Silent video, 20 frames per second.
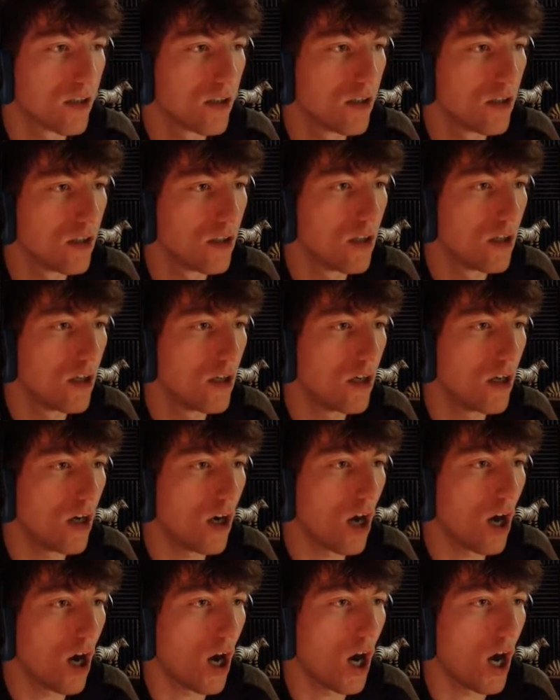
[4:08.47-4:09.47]

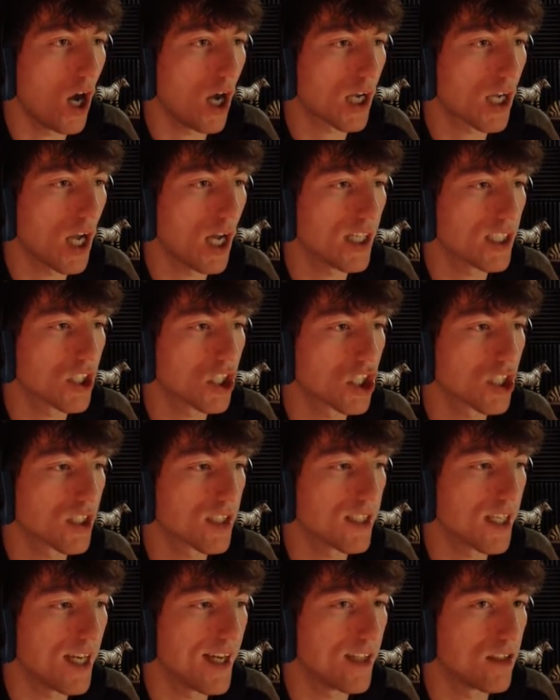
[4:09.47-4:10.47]
I kinda just
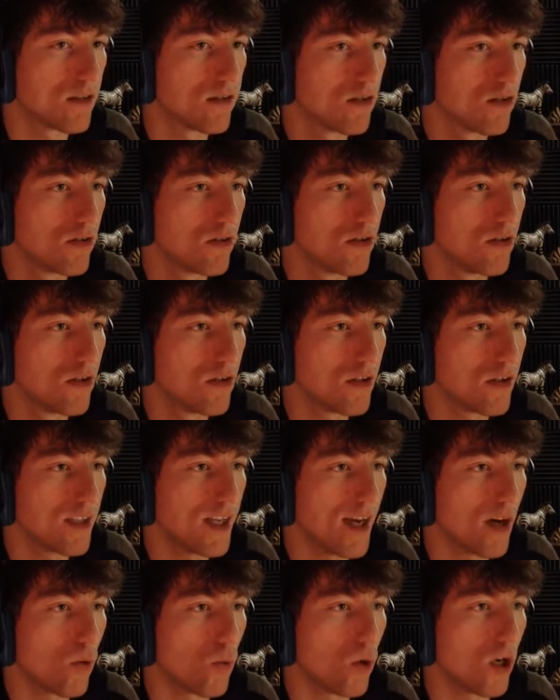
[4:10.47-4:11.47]
did.
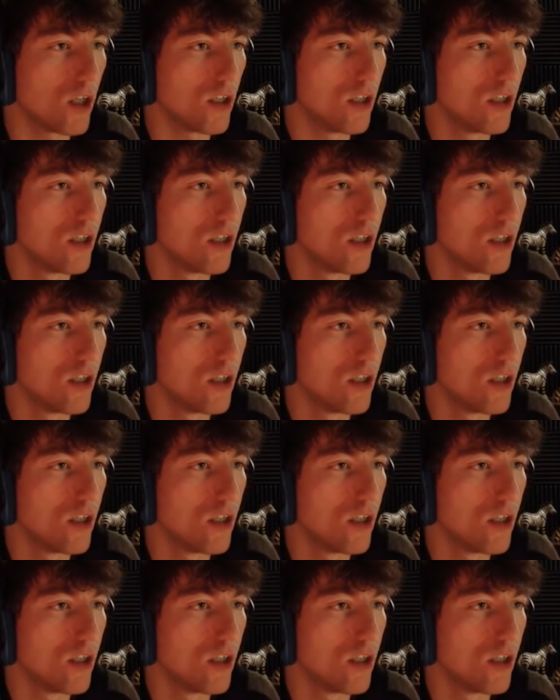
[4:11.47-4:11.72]
Now what?